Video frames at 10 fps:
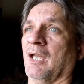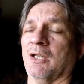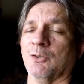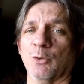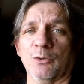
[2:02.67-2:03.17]

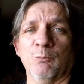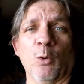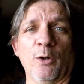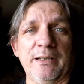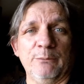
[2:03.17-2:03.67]
You're
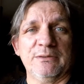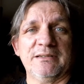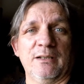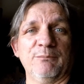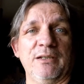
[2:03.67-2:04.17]
working with
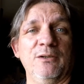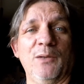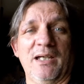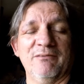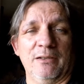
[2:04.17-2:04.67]
something you
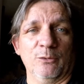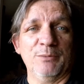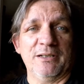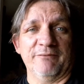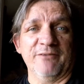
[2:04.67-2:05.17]
have a little
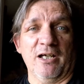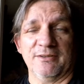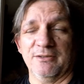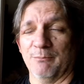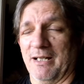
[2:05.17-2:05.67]
bit of
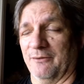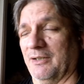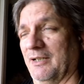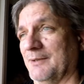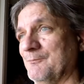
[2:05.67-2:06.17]
knowledge about,
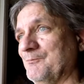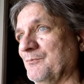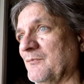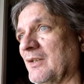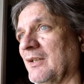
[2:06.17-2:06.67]
okay?
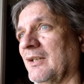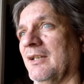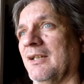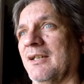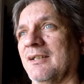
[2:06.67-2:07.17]

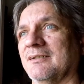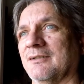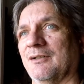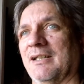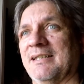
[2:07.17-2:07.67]

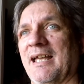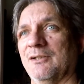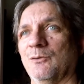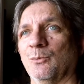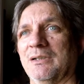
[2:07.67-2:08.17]
So that's how
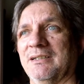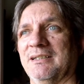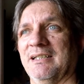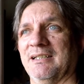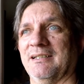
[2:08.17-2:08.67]
you really
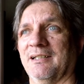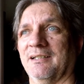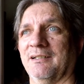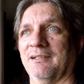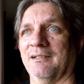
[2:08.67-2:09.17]
get
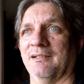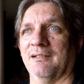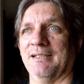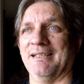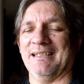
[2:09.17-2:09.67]

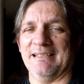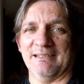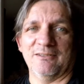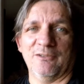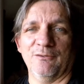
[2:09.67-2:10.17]

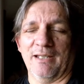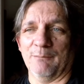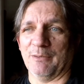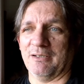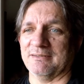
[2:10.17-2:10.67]
into
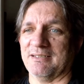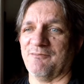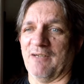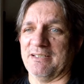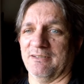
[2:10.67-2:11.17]
that, because let's
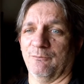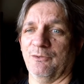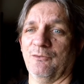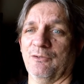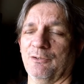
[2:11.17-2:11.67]
face it, on
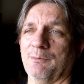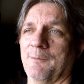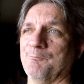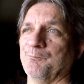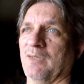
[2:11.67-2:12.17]
YouTube,
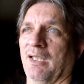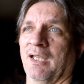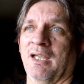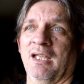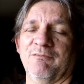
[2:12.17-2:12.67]

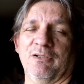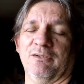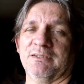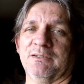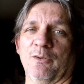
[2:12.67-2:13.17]
if you're
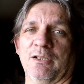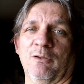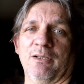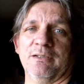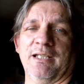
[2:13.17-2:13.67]
going to start a
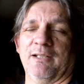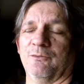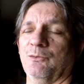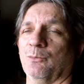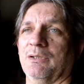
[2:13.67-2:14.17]
car channel,
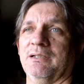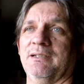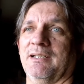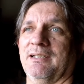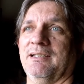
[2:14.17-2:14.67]
you really
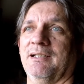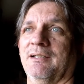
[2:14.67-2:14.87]
need